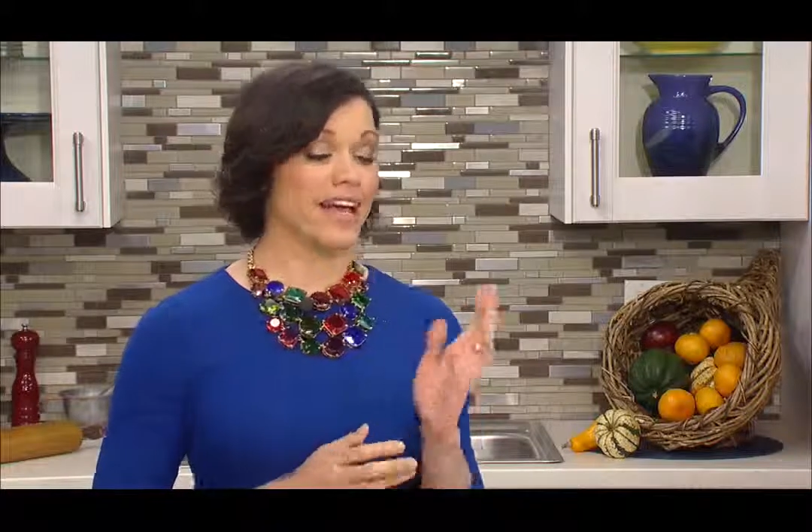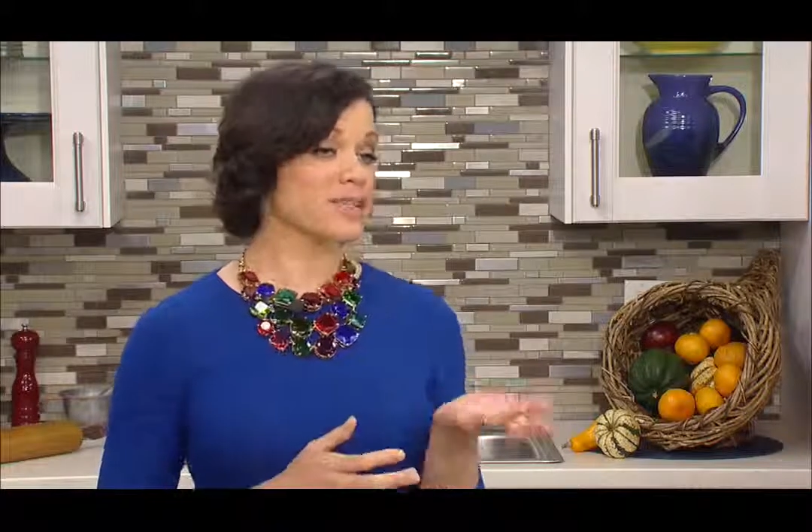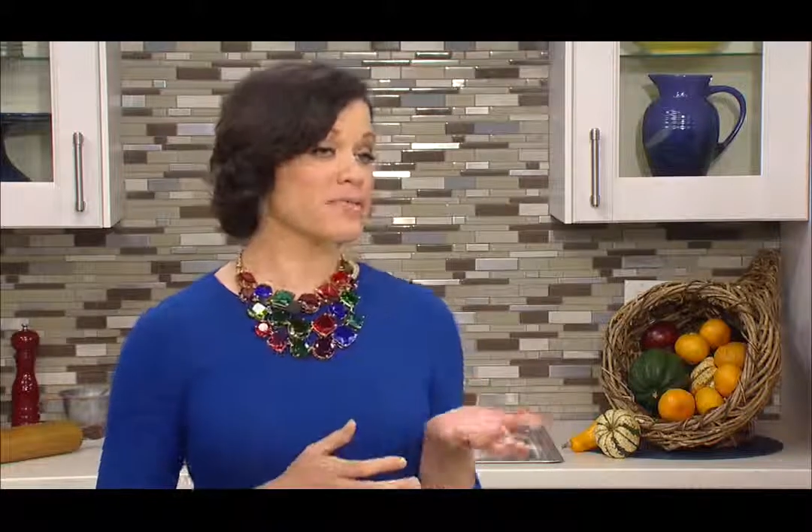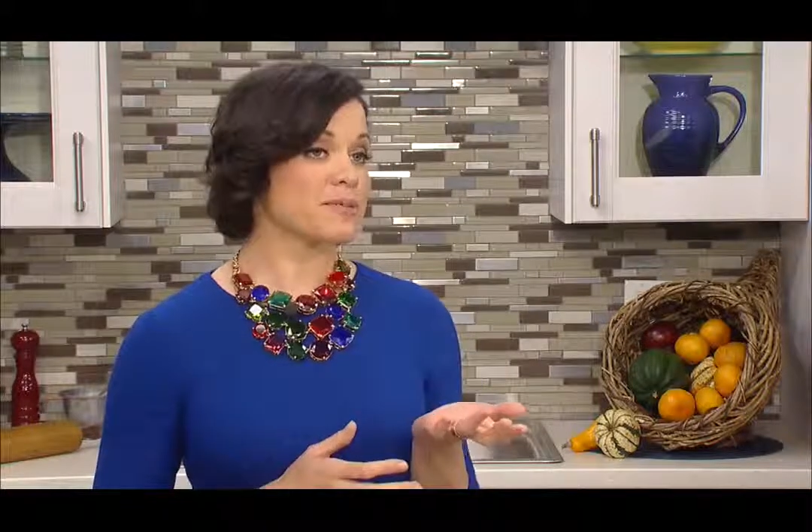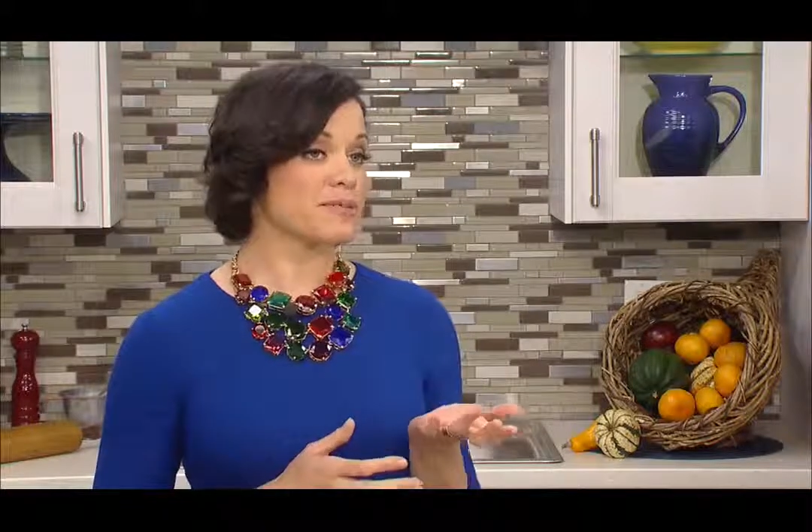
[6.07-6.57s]

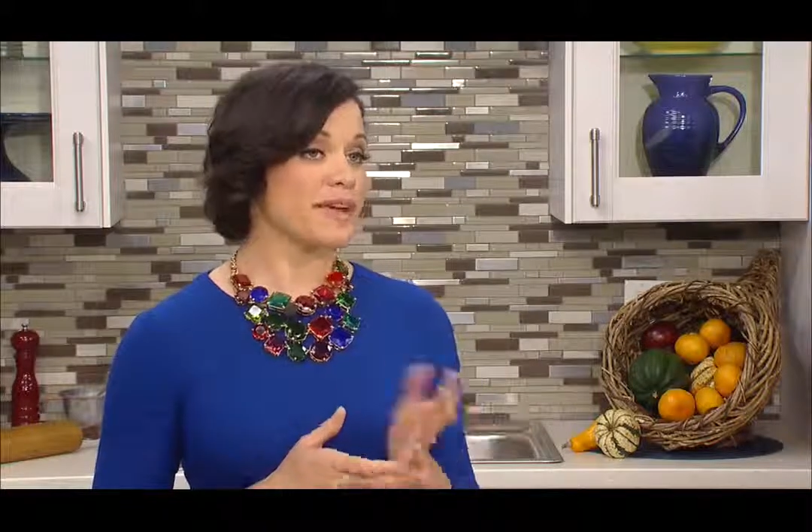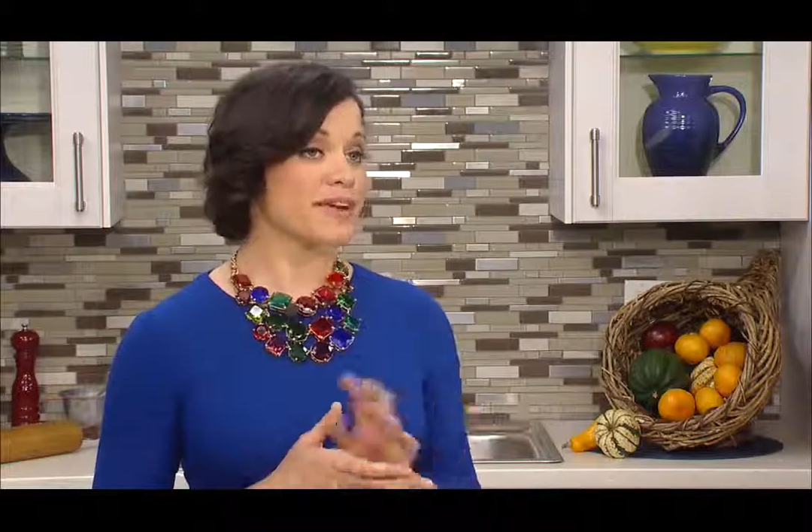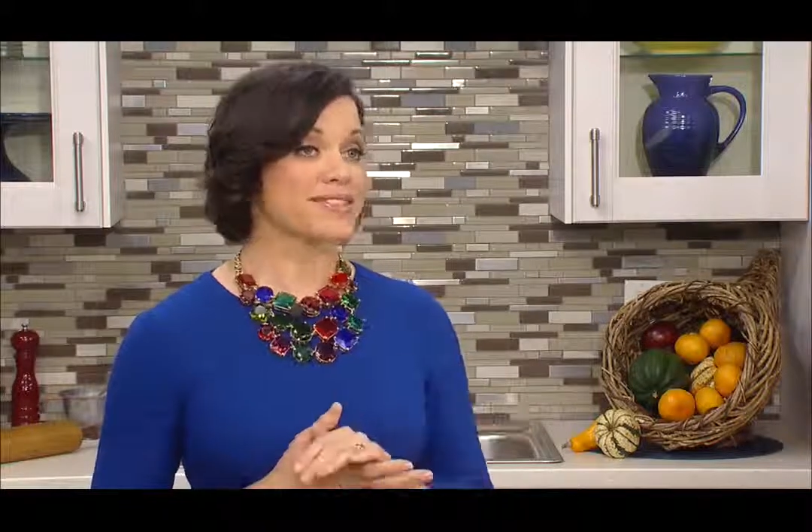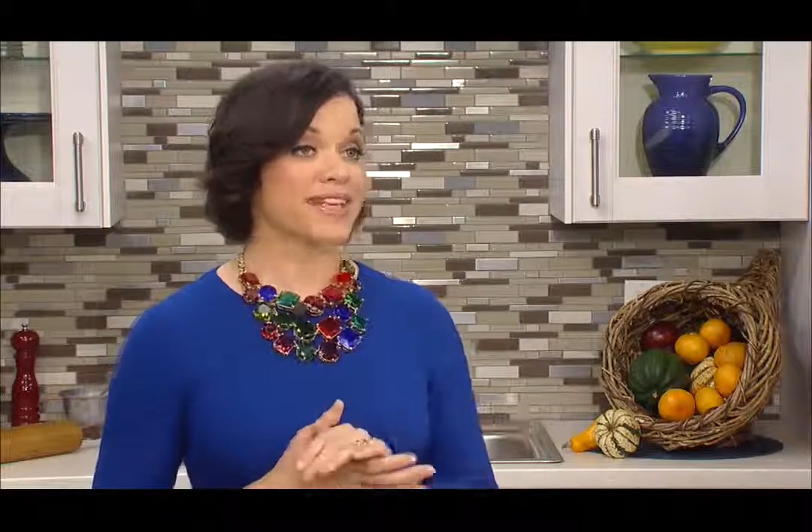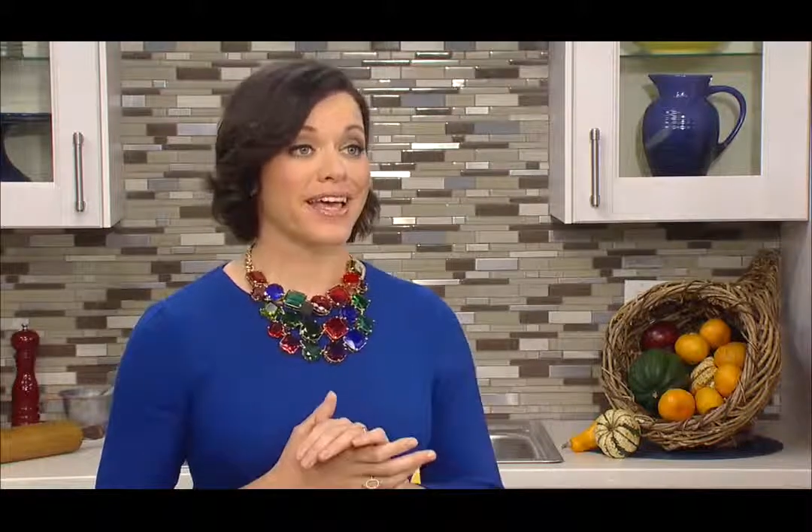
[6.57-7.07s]
expert
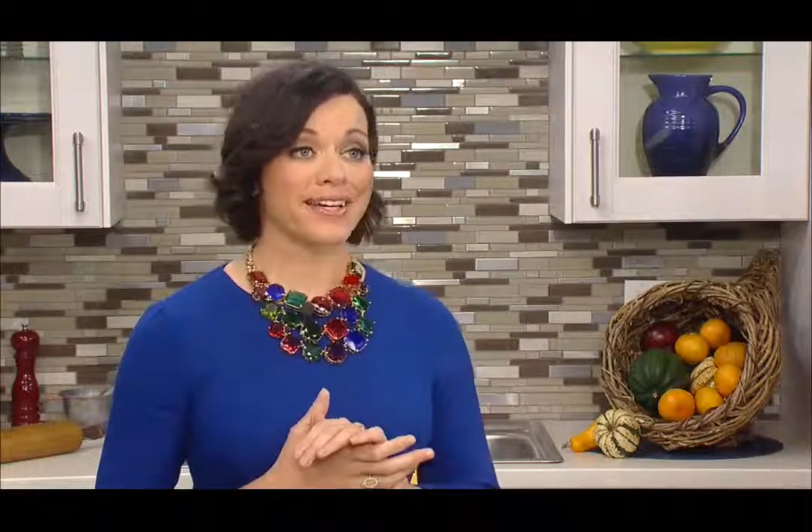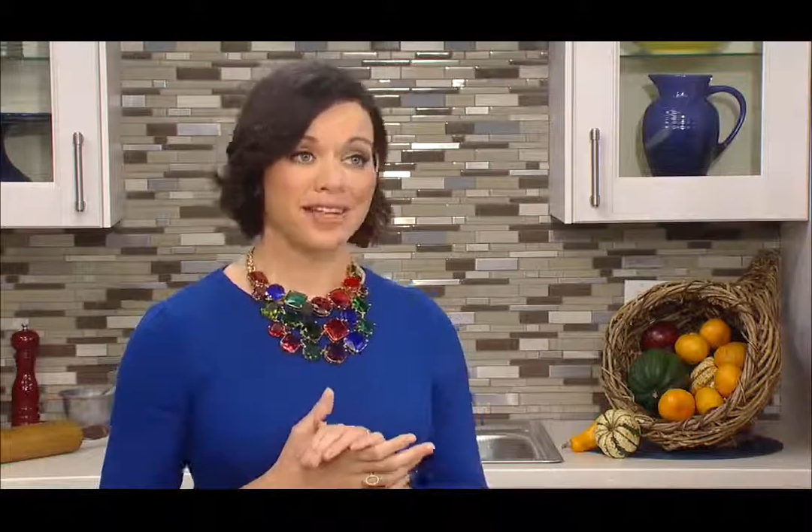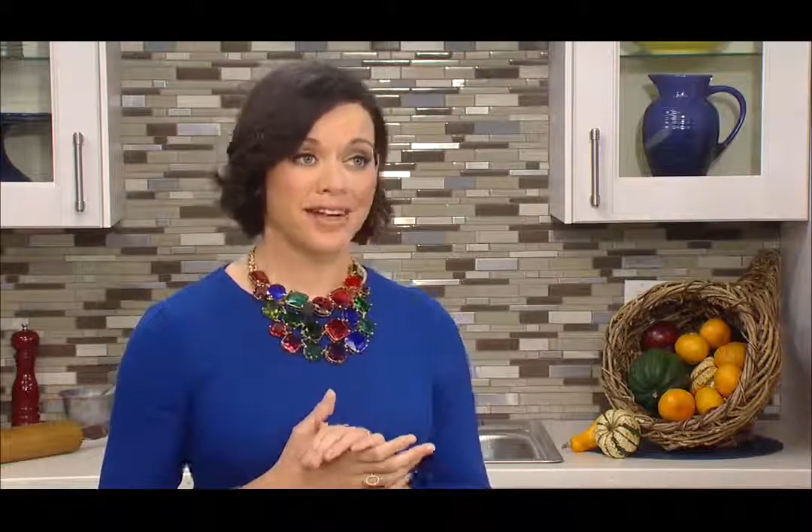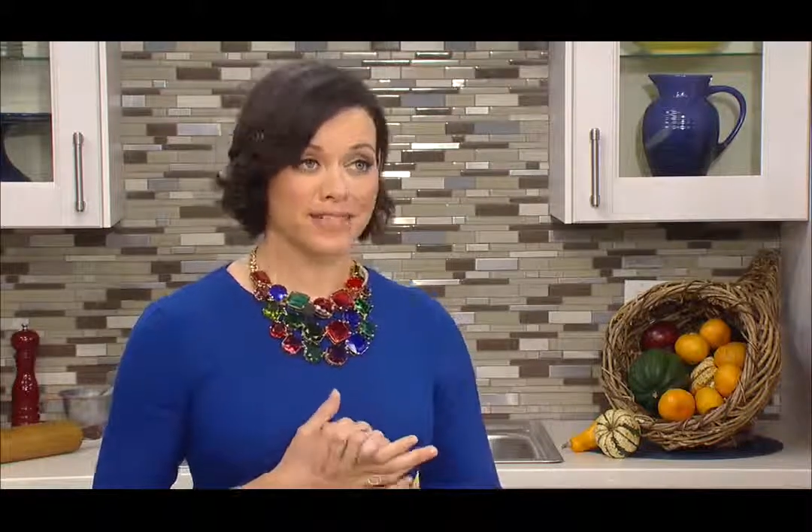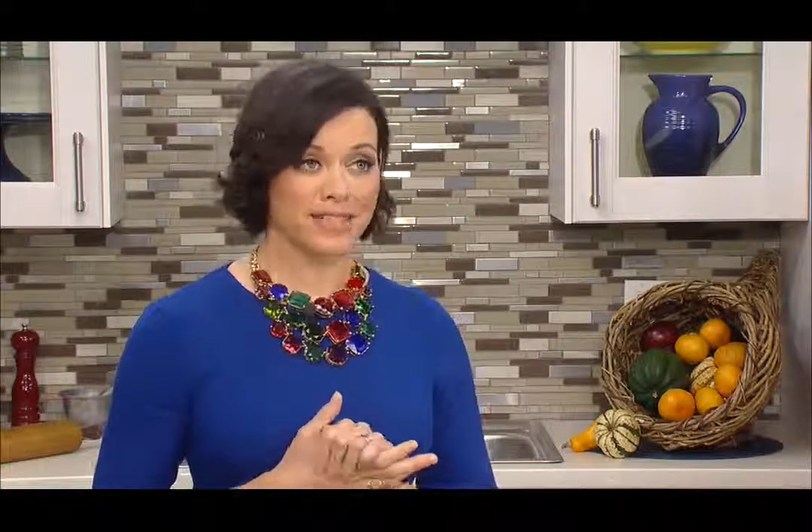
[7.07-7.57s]
bakers and
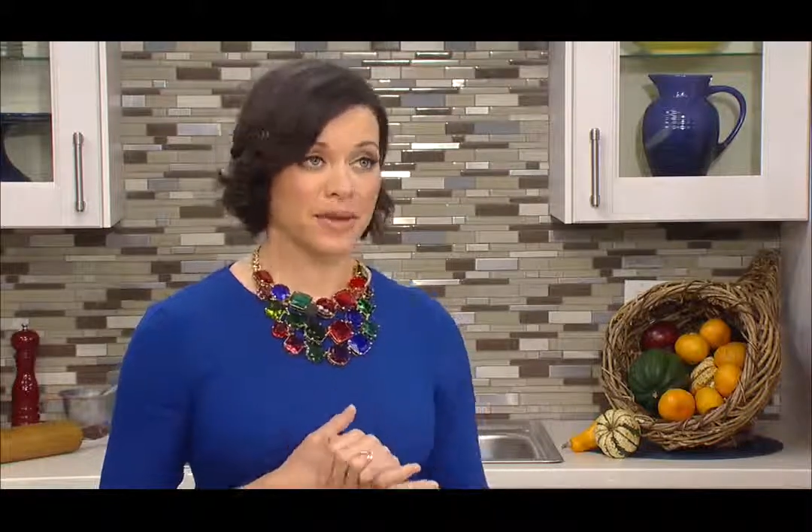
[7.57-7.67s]
novice